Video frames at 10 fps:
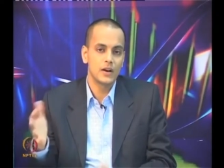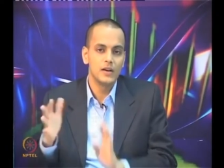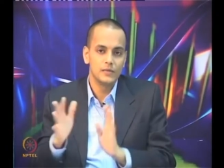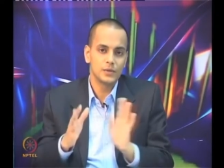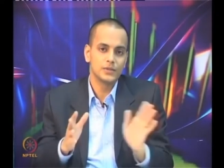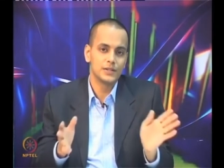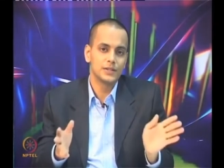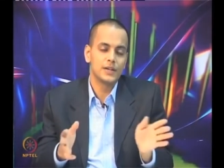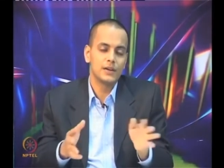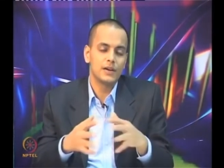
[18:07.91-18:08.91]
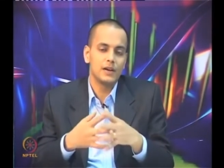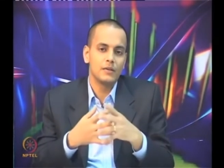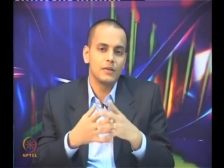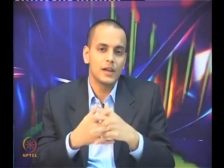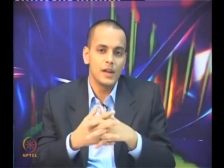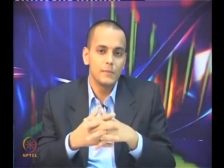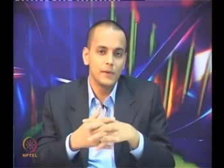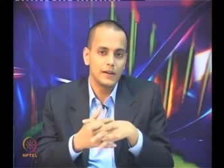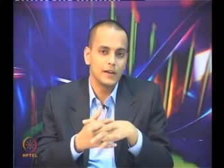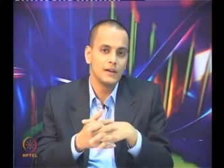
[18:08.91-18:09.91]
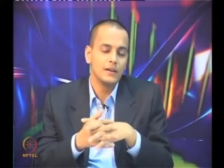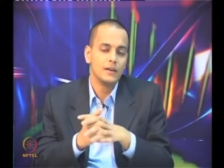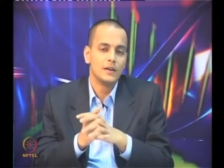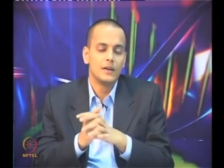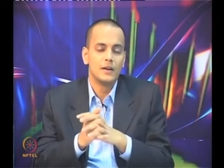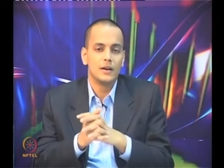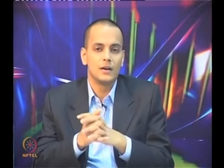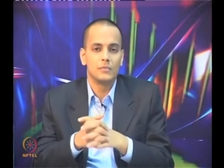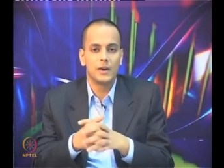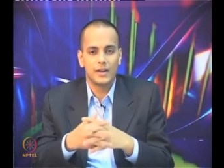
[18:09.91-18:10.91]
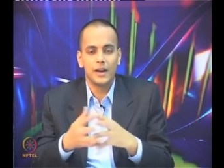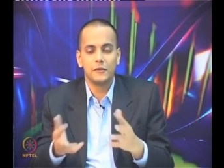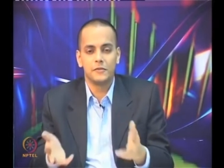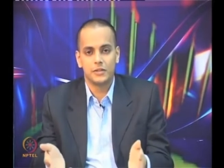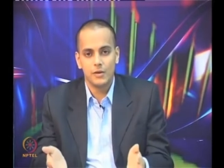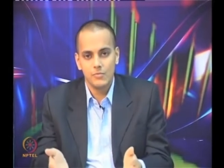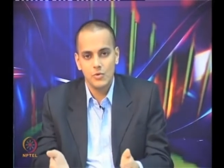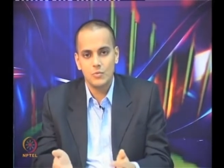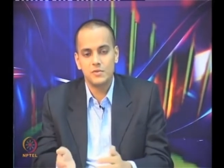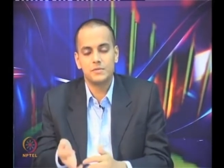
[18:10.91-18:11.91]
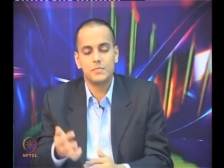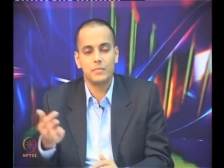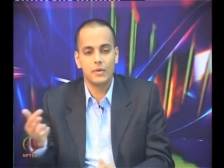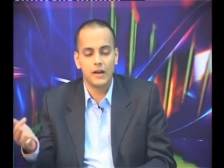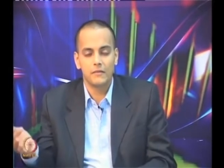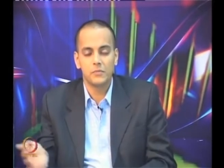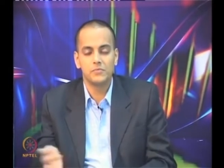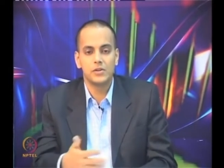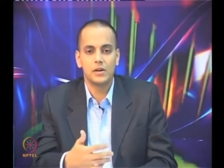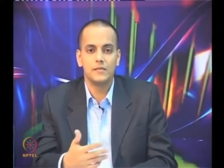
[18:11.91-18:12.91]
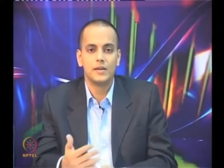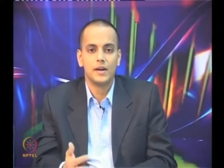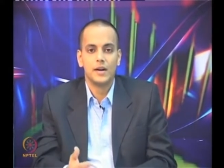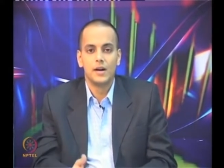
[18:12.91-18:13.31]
Of course, this is a, a an empirical uh, kind of a thumb rule which people have observed